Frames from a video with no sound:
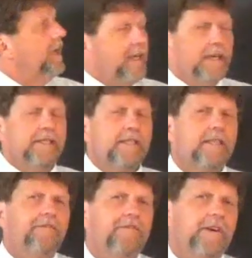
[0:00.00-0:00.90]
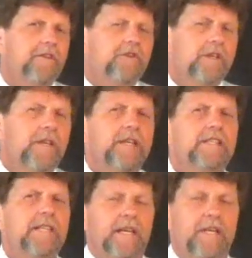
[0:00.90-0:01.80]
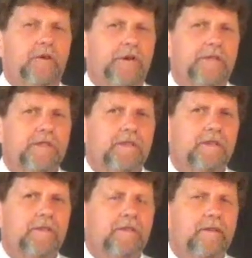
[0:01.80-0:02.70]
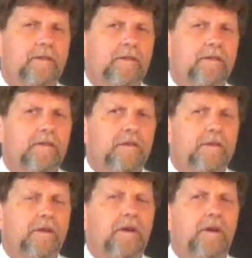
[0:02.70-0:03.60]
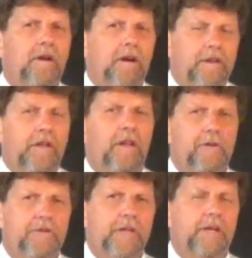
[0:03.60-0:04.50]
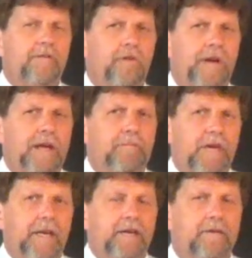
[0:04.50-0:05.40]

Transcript: Is the function continuous on the closed interval AB?